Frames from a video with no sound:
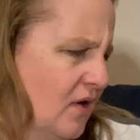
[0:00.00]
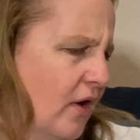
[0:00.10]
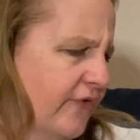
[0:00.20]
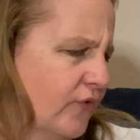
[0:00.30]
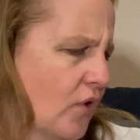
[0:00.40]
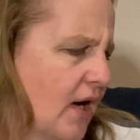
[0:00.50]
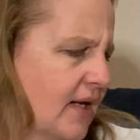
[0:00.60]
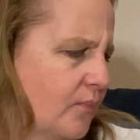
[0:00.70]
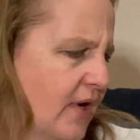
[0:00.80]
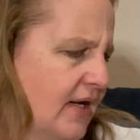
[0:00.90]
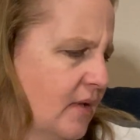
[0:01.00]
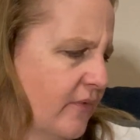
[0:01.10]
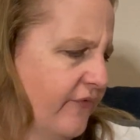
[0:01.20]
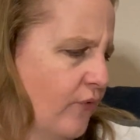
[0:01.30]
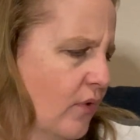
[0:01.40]
Krynic braid number
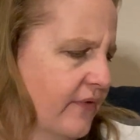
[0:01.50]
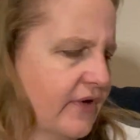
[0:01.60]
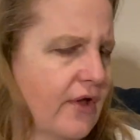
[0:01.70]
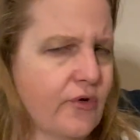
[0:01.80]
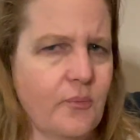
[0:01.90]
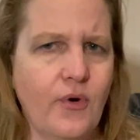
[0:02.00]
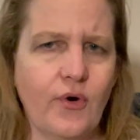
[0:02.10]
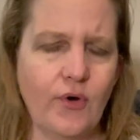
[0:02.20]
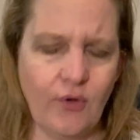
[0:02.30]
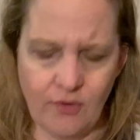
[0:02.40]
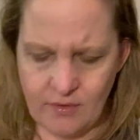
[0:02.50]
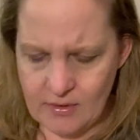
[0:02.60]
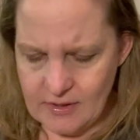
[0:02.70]
4 in the color Pearl.